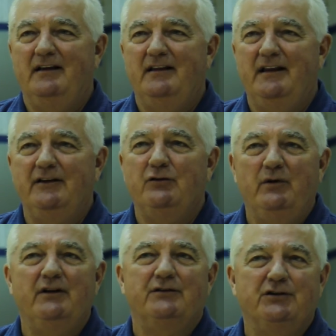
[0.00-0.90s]
then the
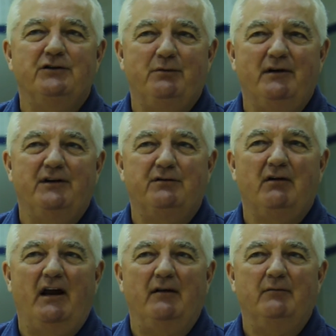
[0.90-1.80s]
wheel turns pretty
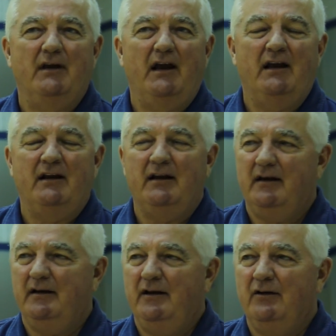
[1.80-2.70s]
straight. And, uh,
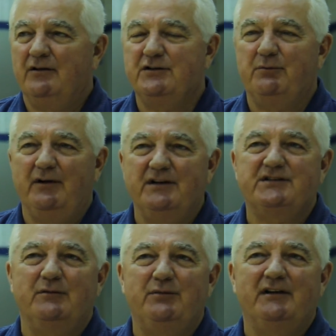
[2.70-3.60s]
you know, it's a pretty
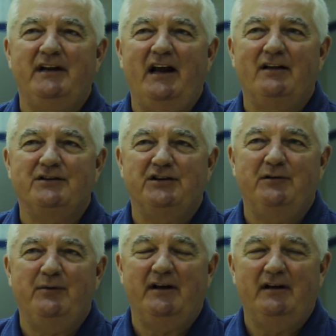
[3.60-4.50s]
simple analogy,
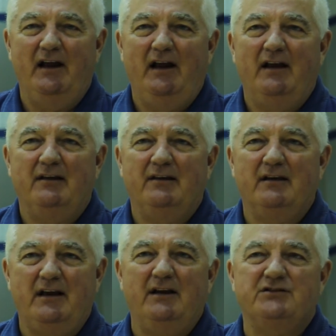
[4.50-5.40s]
but the
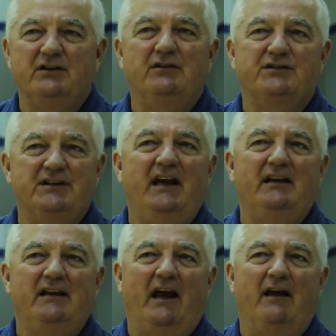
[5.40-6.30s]
kids
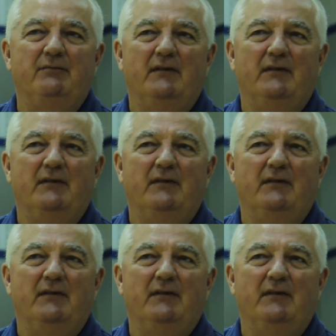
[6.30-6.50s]
understand that.